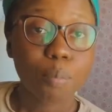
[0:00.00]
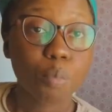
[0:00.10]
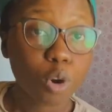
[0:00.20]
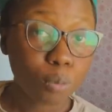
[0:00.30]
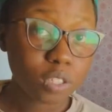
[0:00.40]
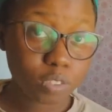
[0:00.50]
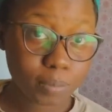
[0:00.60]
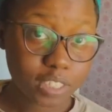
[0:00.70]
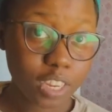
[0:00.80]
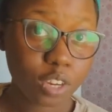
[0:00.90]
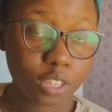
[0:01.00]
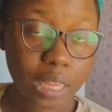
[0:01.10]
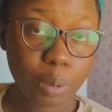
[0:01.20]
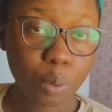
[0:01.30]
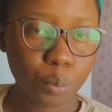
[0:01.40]
more books from my childhood
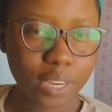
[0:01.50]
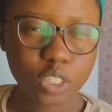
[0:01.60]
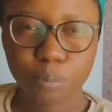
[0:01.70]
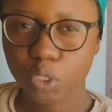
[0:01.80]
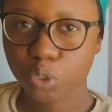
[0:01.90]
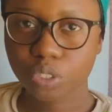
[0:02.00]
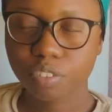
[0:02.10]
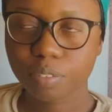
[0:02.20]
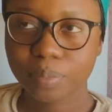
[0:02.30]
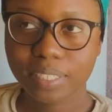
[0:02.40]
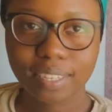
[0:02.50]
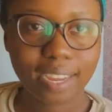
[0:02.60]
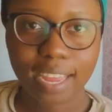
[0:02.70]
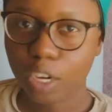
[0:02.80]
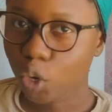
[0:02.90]
that were way too mature for me I
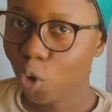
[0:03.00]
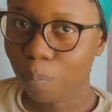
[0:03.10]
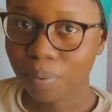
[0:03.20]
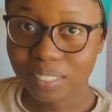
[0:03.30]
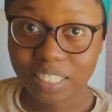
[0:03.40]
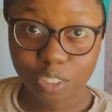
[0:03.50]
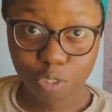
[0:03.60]
had no business